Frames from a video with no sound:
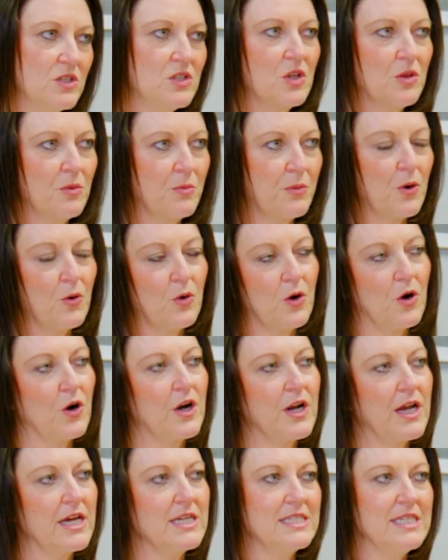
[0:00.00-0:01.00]
to the broker.
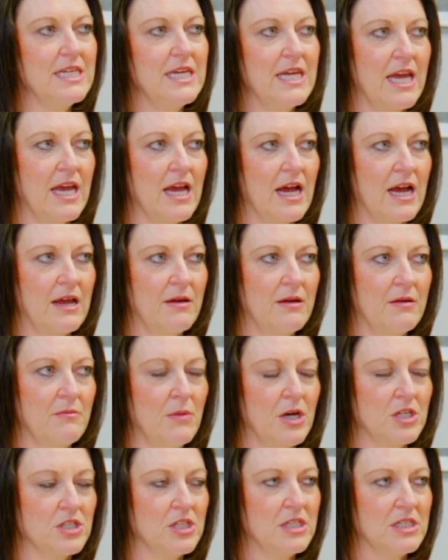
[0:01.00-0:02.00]
And I see AI
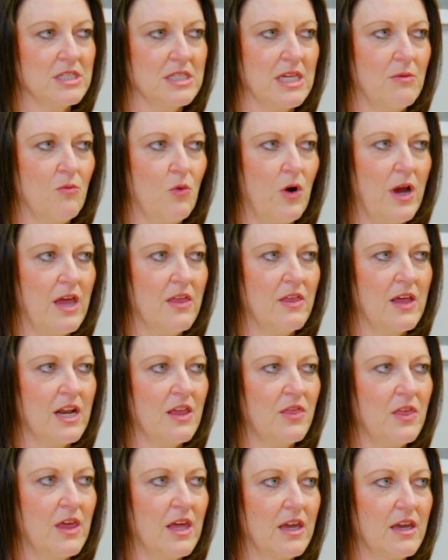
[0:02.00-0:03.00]
much in the same way, that I
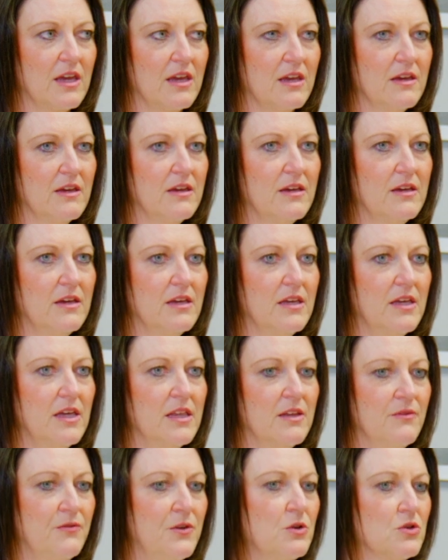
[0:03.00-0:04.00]
think
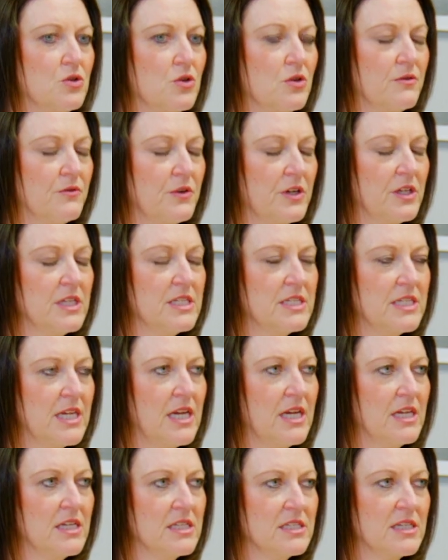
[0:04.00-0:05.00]
the future of real
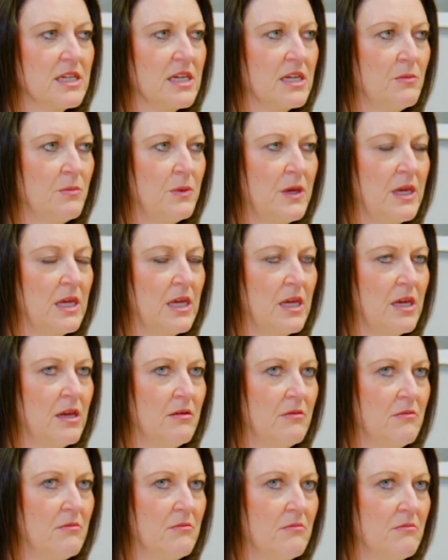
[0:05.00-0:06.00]
estate is going to be
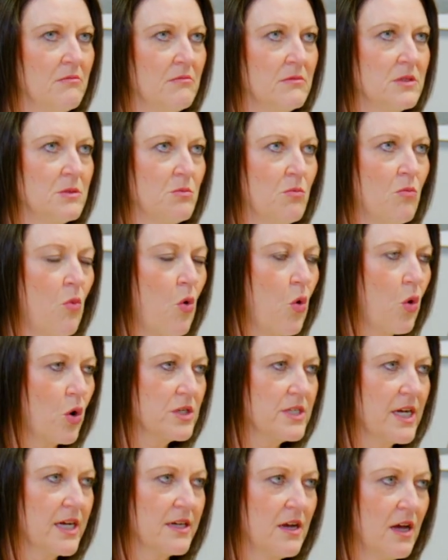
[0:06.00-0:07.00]
more
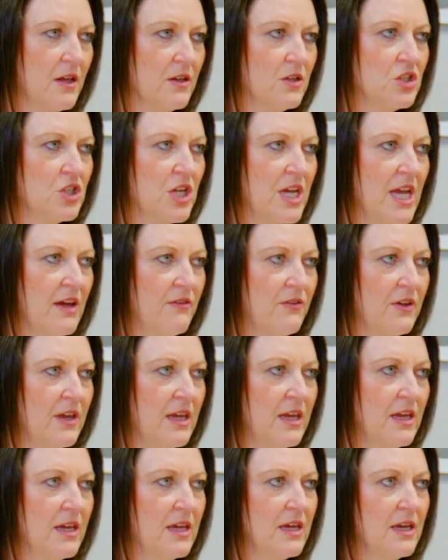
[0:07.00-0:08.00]
technology
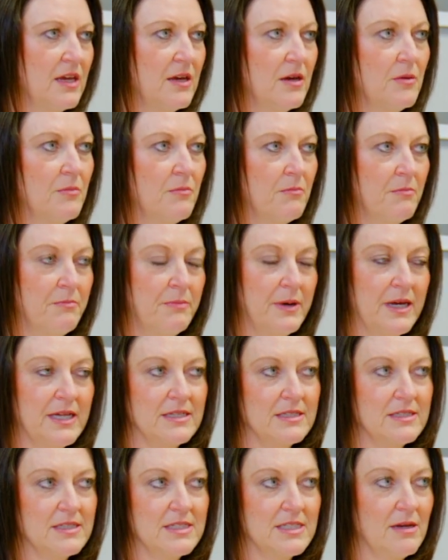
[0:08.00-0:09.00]
heavy,
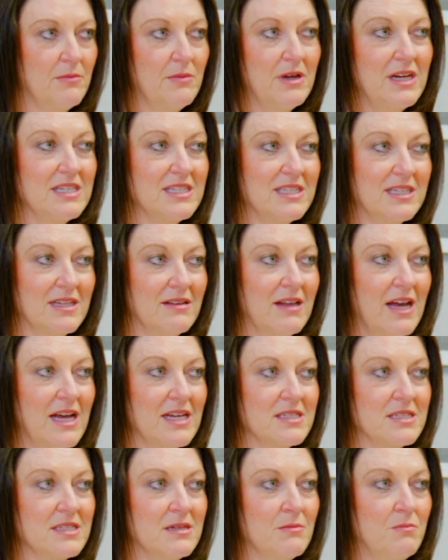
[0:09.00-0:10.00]
but somebody still
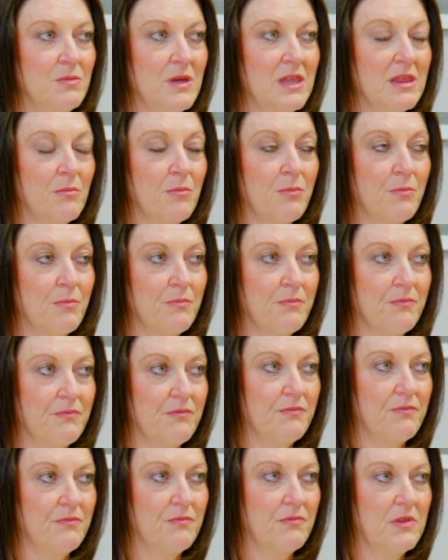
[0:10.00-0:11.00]
has to be the
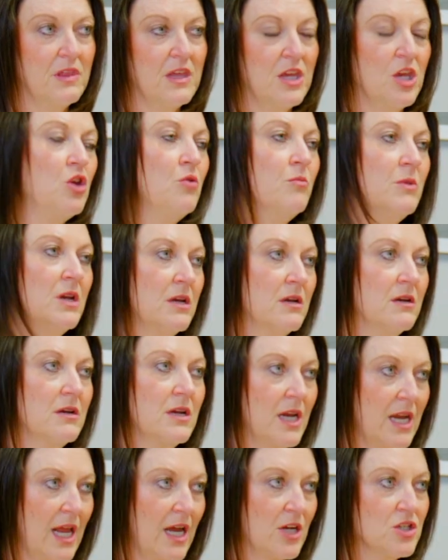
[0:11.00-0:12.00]
human
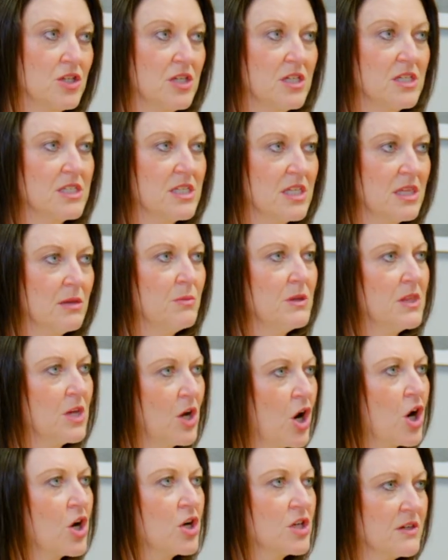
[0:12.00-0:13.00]
connection to the
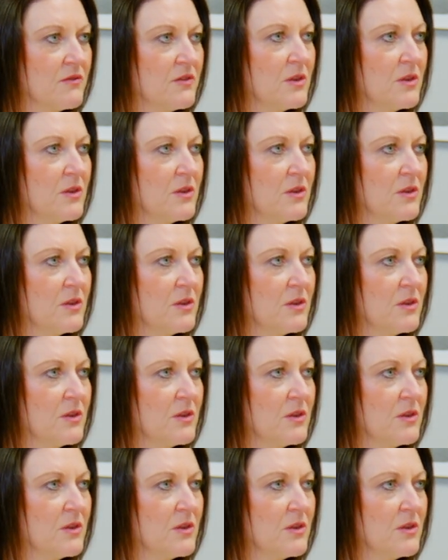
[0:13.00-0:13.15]
heart of